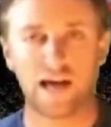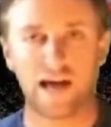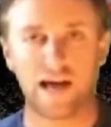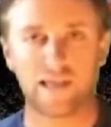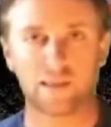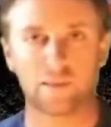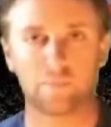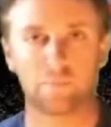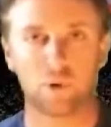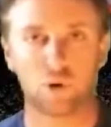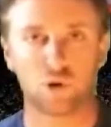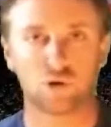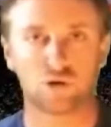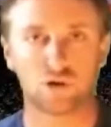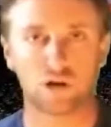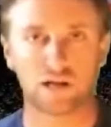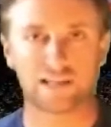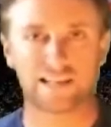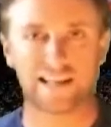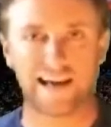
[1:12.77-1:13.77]
and the
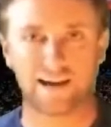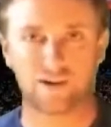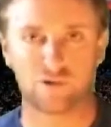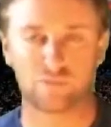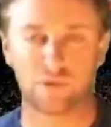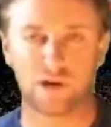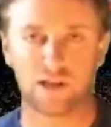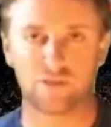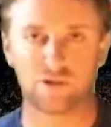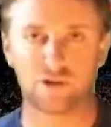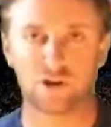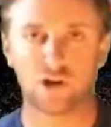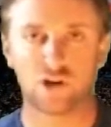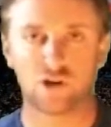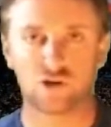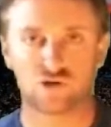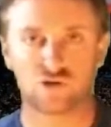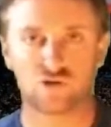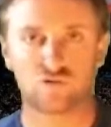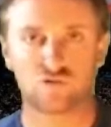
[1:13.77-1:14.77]
pull-down method.
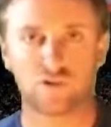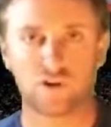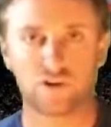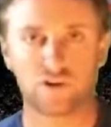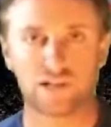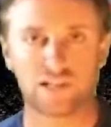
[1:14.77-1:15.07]
2 very